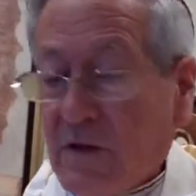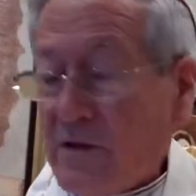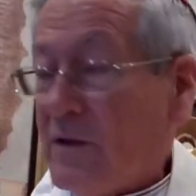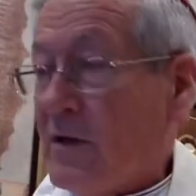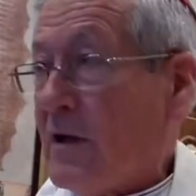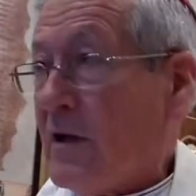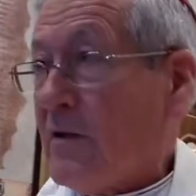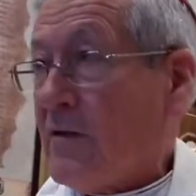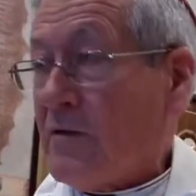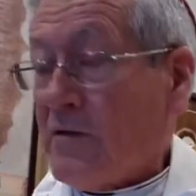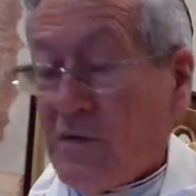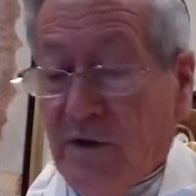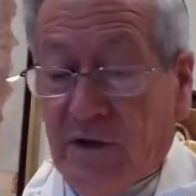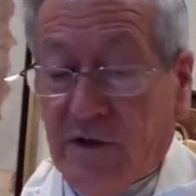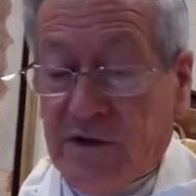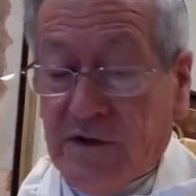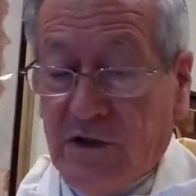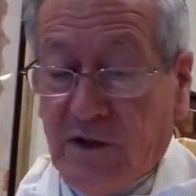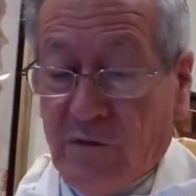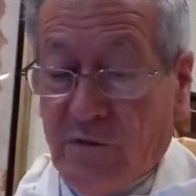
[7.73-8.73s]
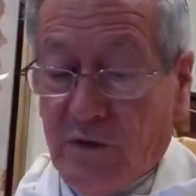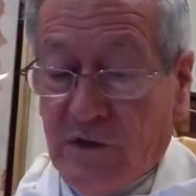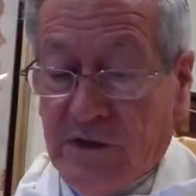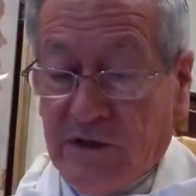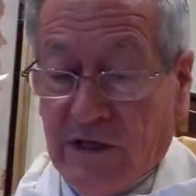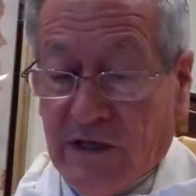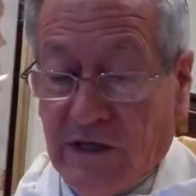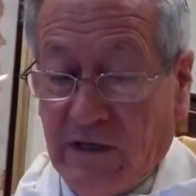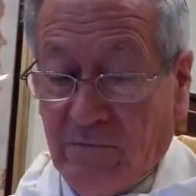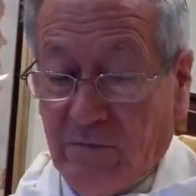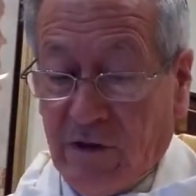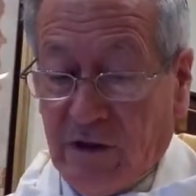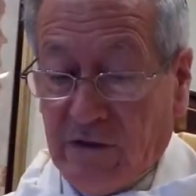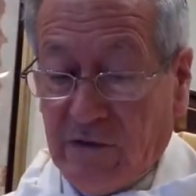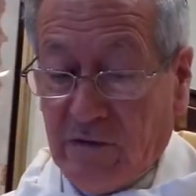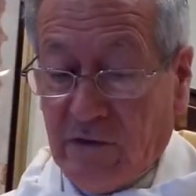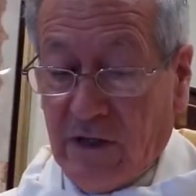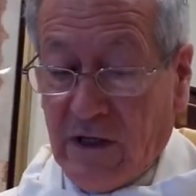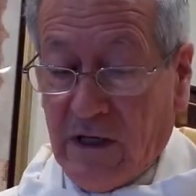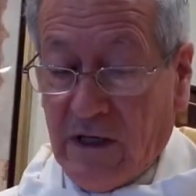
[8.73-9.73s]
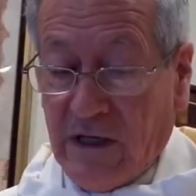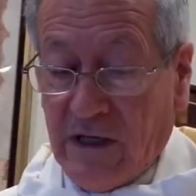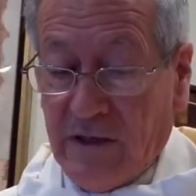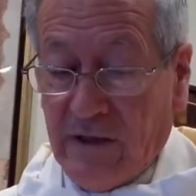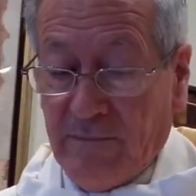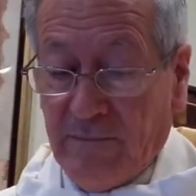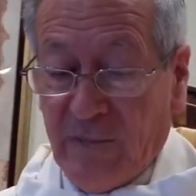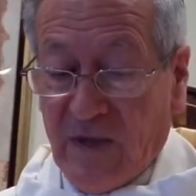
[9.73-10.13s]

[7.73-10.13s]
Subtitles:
the other things that we celebrate today.